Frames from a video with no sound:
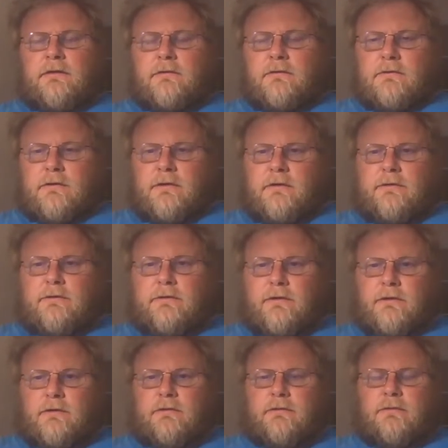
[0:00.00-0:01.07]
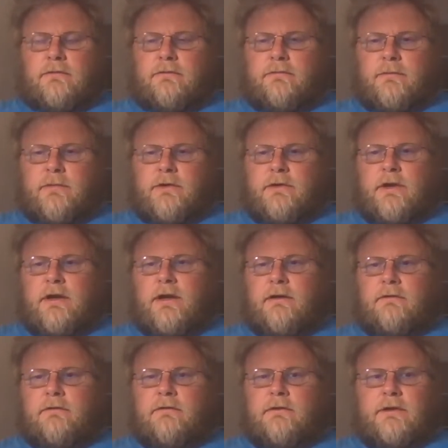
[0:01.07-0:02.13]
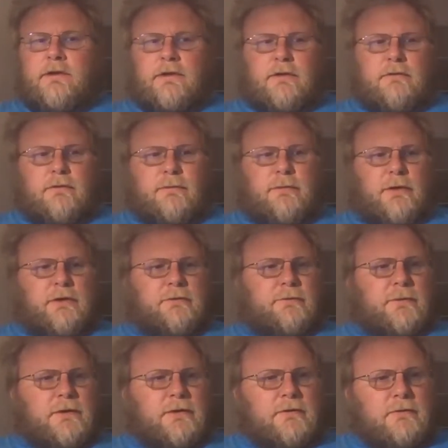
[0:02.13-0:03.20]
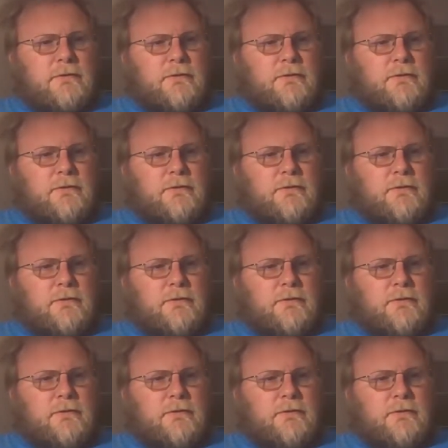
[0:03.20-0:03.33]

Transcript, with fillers: stuff. So, but they have a really good replacement